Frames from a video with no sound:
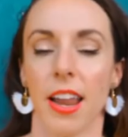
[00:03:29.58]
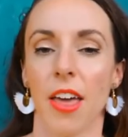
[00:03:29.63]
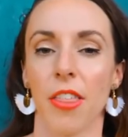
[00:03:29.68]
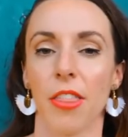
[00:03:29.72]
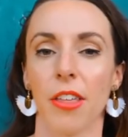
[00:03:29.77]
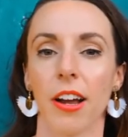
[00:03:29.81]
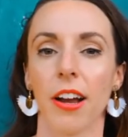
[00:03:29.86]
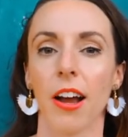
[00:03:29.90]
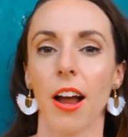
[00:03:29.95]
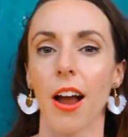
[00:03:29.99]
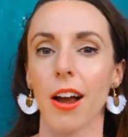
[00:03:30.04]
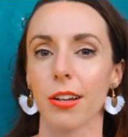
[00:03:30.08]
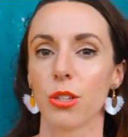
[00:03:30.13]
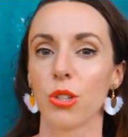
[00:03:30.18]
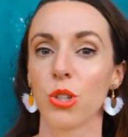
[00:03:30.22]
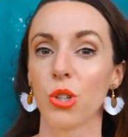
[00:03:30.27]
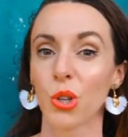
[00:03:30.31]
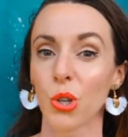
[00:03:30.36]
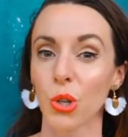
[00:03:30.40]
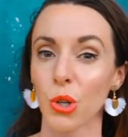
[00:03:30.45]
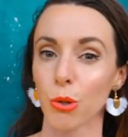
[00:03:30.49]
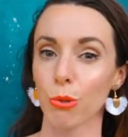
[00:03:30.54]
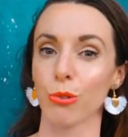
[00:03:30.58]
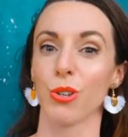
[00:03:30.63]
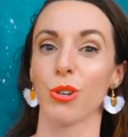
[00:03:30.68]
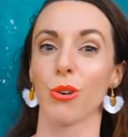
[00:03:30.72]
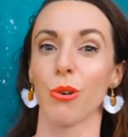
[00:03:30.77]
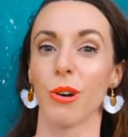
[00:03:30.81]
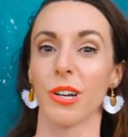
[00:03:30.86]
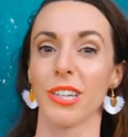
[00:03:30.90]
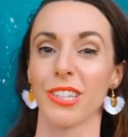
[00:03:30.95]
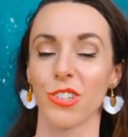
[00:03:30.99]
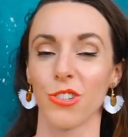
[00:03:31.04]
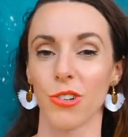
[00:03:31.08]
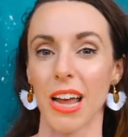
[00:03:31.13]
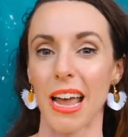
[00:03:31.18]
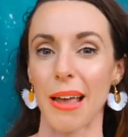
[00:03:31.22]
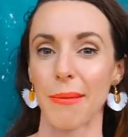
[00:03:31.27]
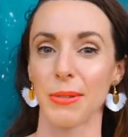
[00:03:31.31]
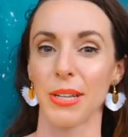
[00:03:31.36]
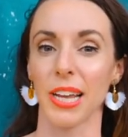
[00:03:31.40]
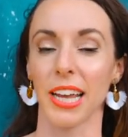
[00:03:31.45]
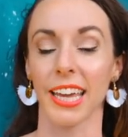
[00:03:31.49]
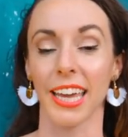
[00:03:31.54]
Now there are two tourist
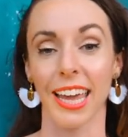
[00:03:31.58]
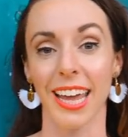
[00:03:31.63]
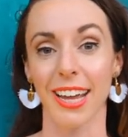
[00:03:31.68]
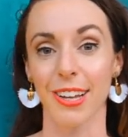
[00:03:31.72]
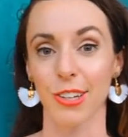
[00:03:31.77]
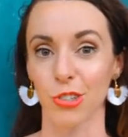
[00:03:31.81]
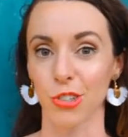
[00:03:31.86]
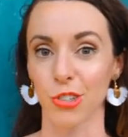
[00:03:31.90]
traps I can't